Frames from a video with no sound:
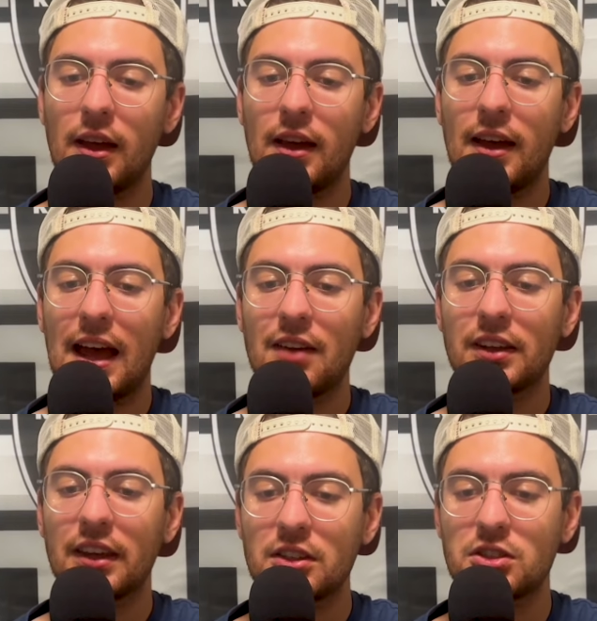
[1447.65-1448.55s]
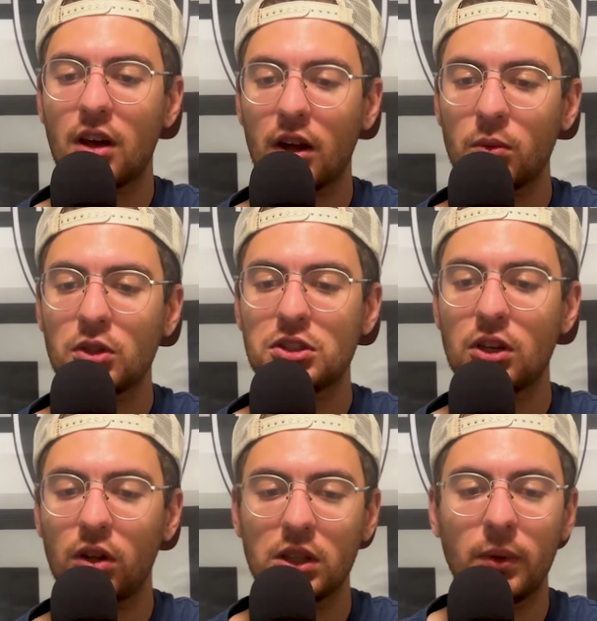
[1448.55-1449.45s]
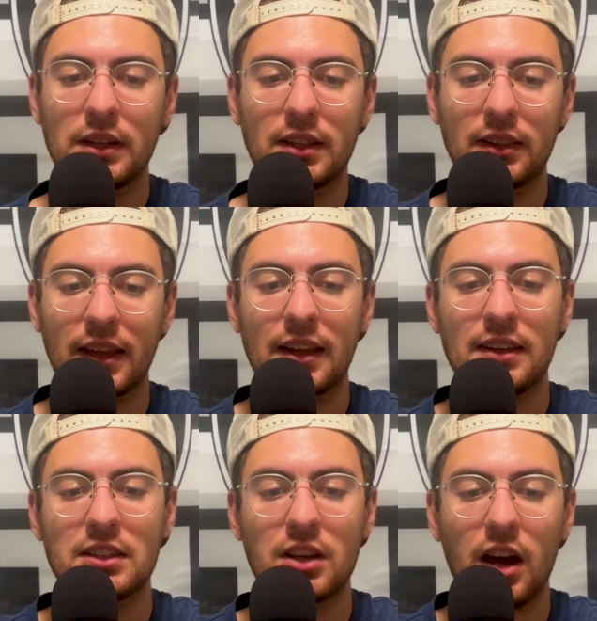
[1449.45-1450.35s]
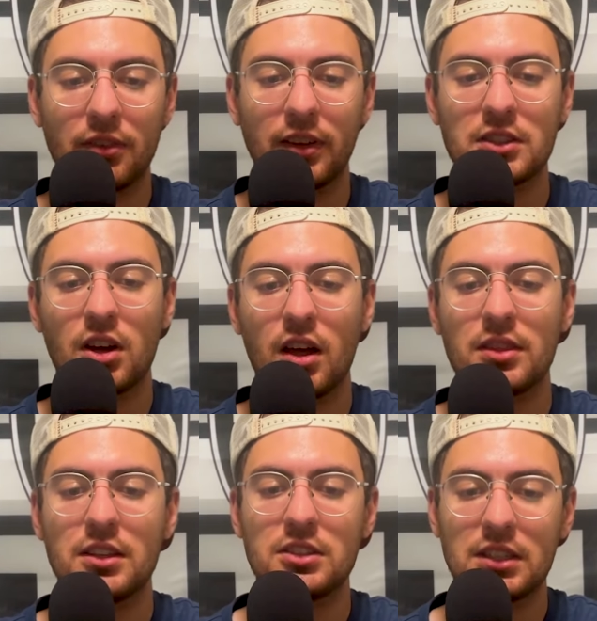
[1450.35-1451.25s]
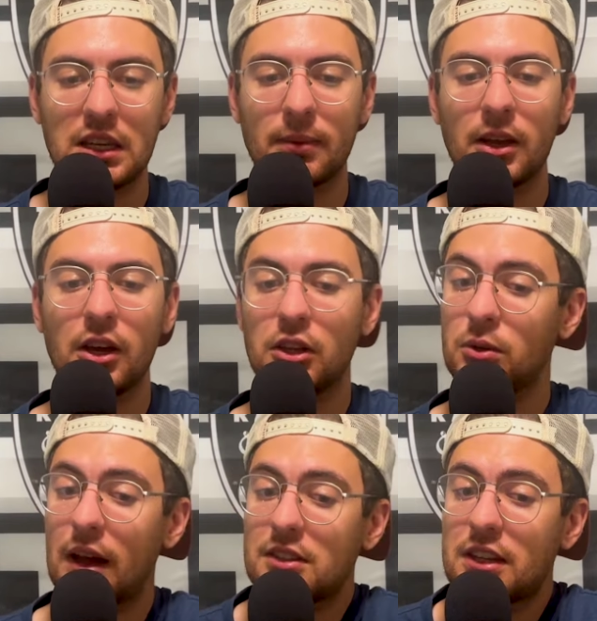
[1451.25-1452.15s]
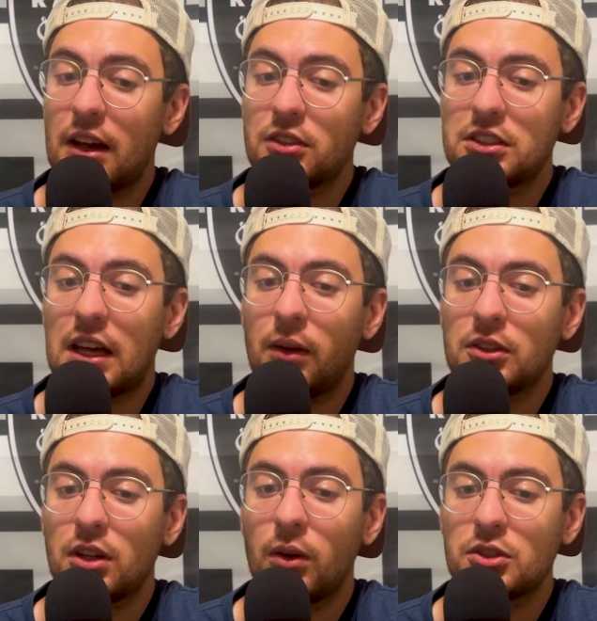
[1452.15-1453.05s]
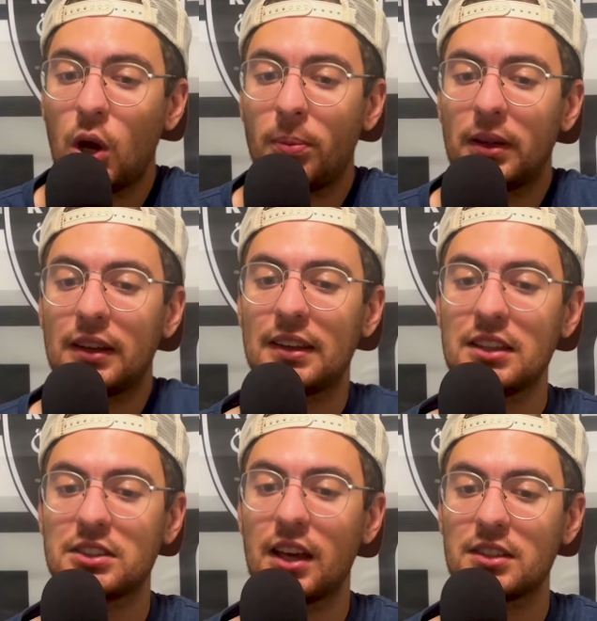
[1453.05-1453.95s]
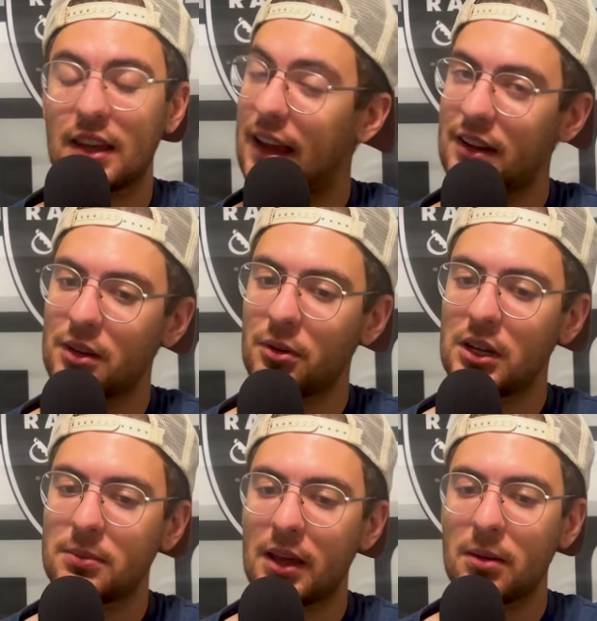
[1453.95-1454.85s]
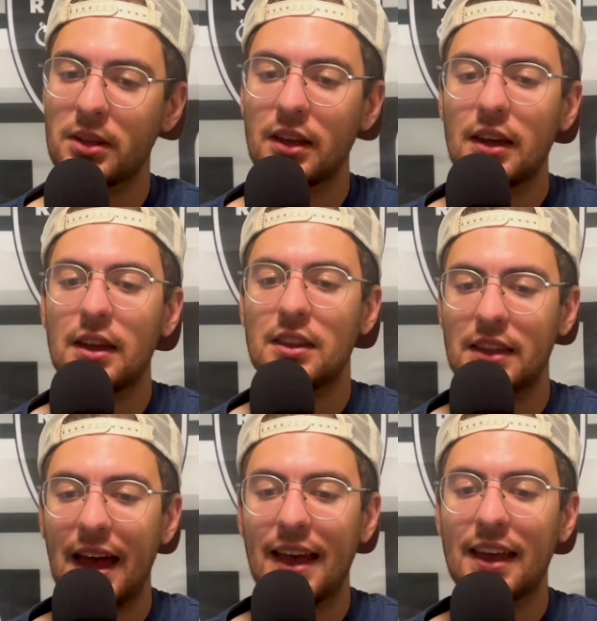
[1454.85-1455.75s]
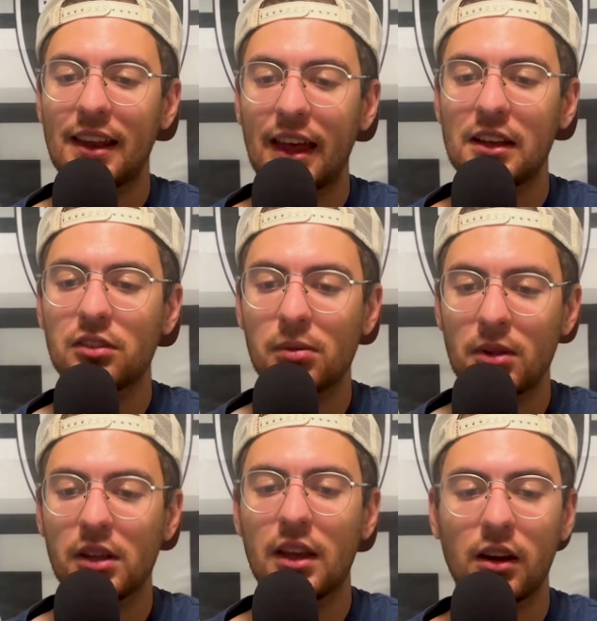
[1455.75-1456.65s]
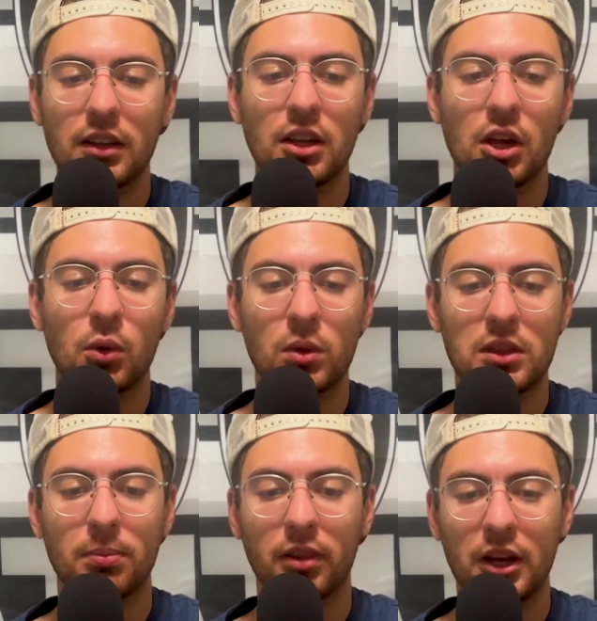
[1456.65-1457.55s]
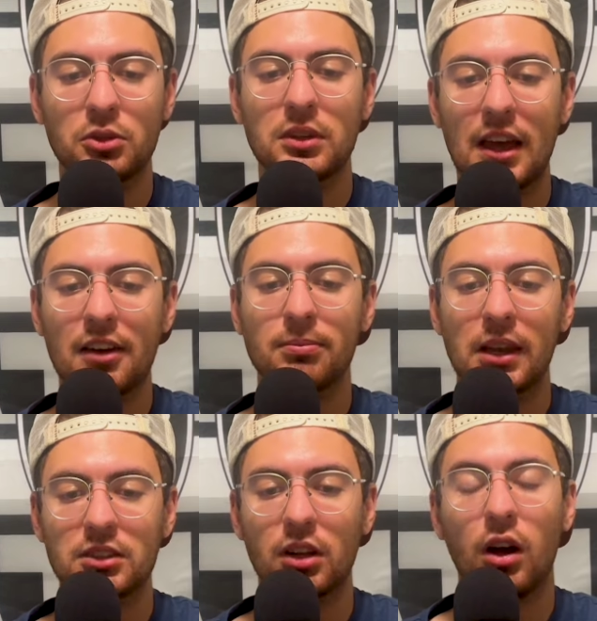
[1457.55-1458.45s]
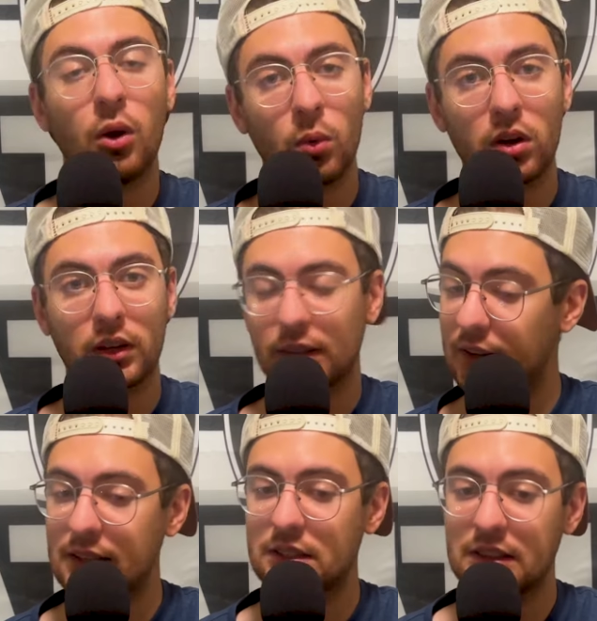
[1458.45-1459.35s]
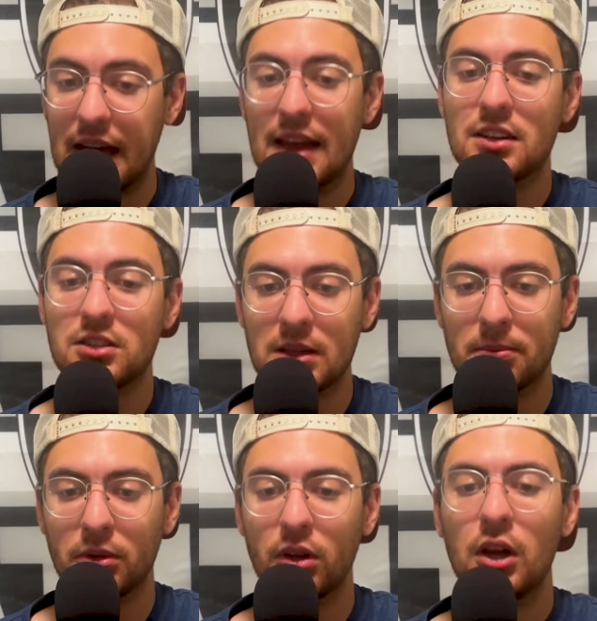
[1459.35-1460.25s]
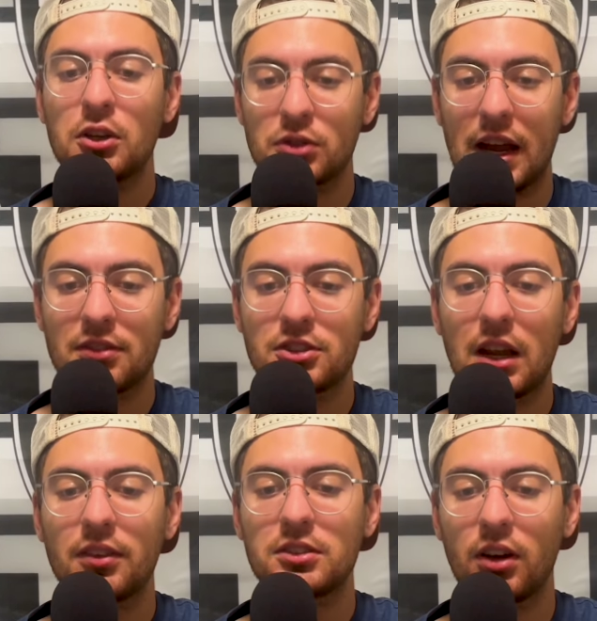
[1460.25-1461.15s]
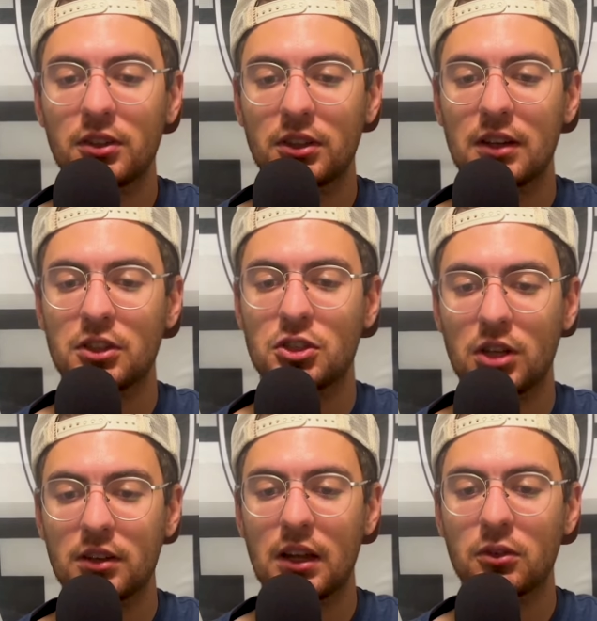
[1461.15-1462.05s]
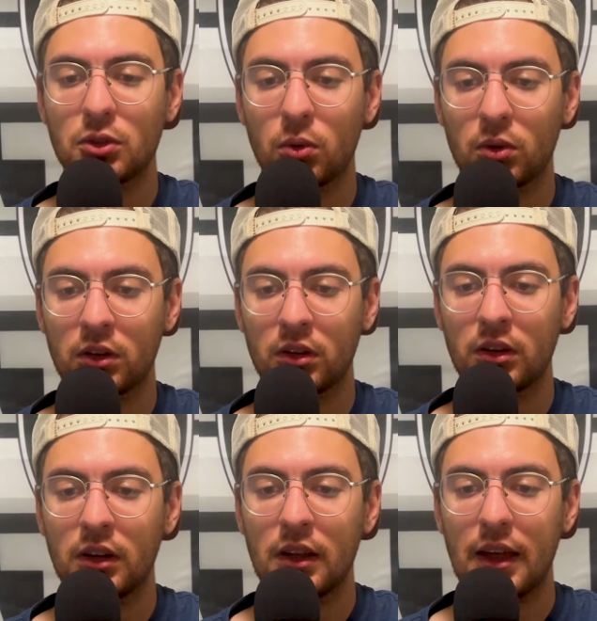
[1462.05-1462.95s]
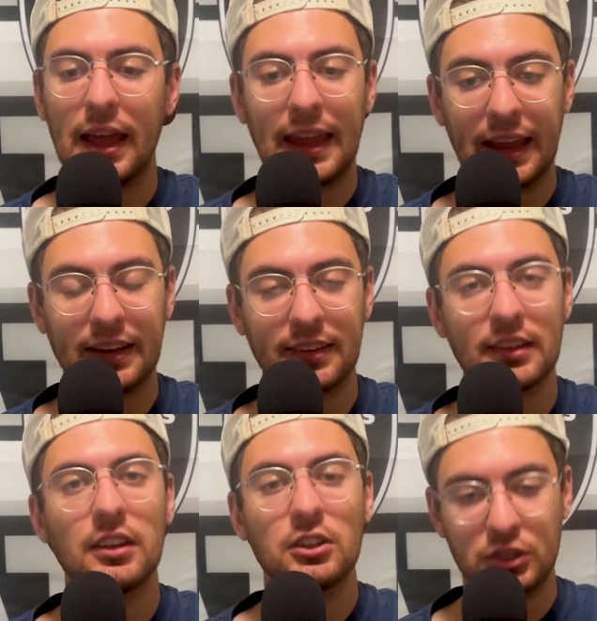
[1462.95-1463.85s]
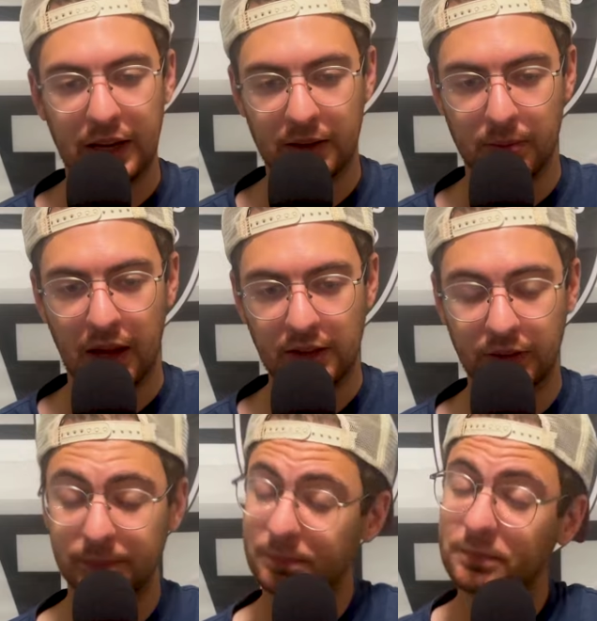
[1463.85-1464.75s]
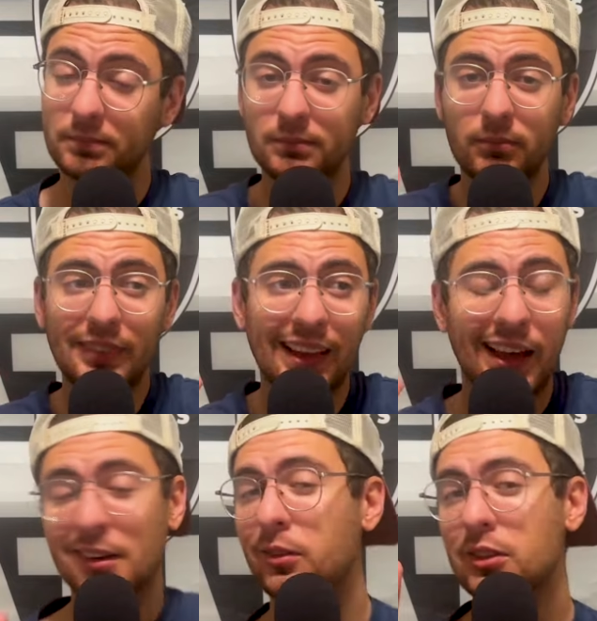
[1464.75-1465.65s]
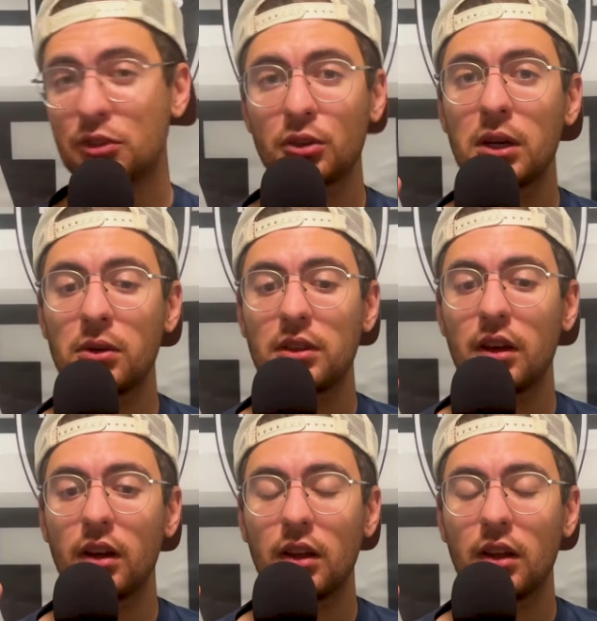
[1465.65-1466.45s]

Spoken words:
Having his son was the only way to land his offense on this team. You ask Kelsey how he's always open. He says, Andy Reid, baby. That and Aiden's familiarity with the players we have makes it all work. It's that simple. Draft Travis Hunter as a shutdown corner and checkmate. I don't disagree with you.